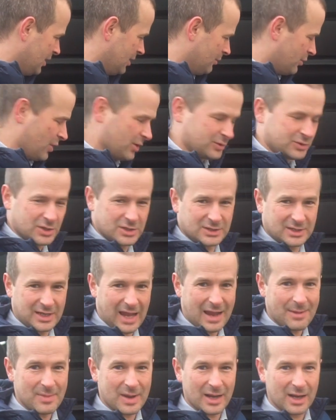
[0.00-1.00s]
but it just
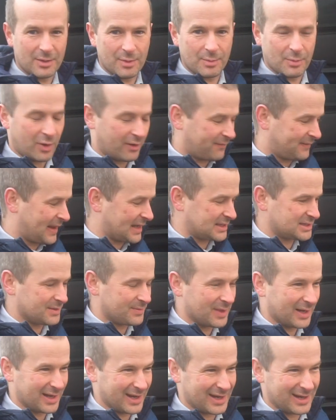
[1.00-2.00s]
gave me a little bit more
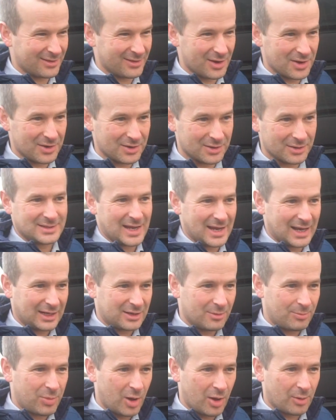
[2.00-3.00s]
flexibility than say
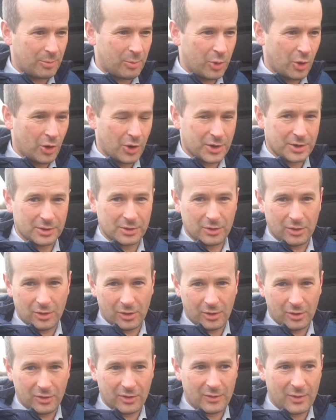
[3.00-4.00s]
like a Pod Point
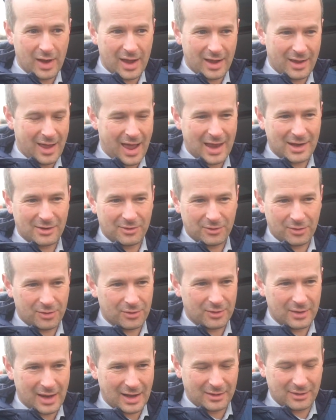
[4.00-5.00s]
or any
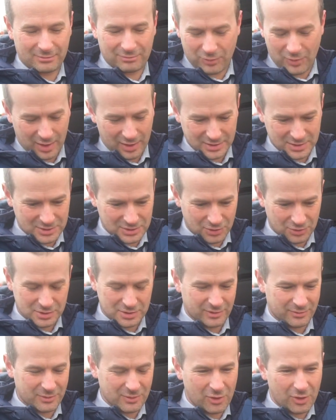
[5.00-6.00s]
well, there's
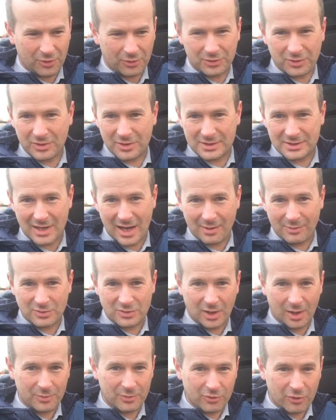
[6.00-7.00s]
tons, and they all do the same
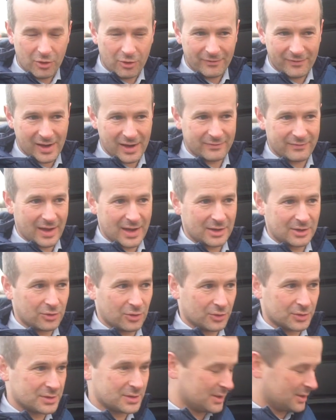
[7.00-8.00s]
job. They're all very
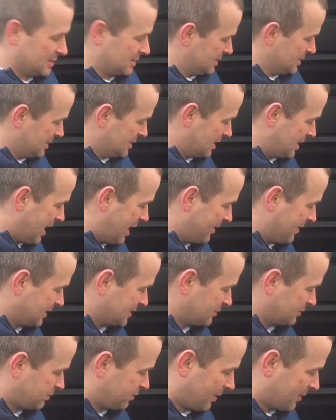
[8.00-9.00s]
good.
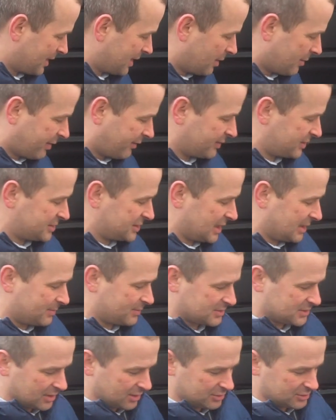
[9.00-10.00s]
This was probably a little bit of a
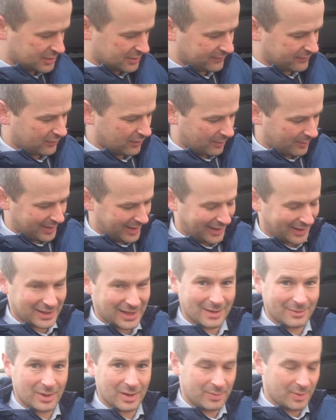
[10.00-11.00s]
cheaper solution for me and
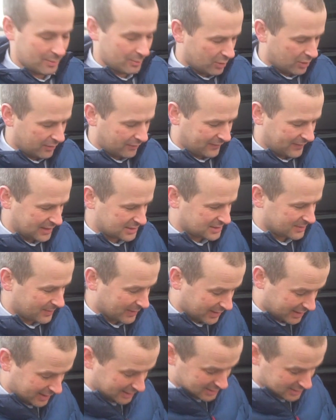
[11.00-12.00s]
gave me a bit more flexibility,